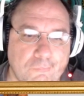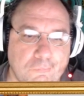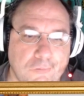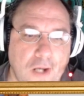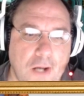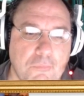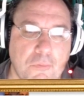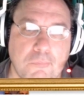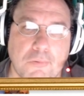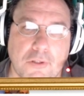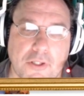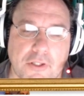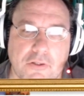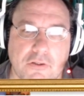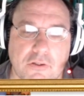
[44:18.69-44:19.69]

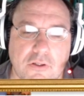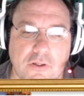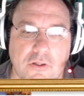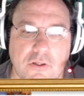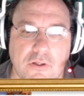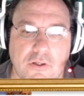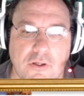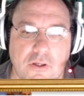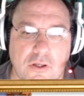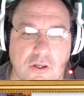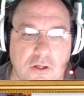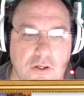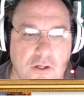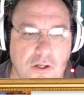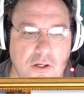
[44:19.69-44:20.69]
Probably.
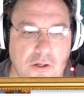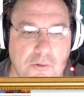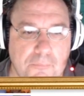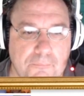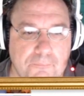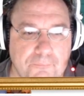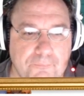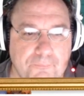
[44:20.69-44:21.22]
Um,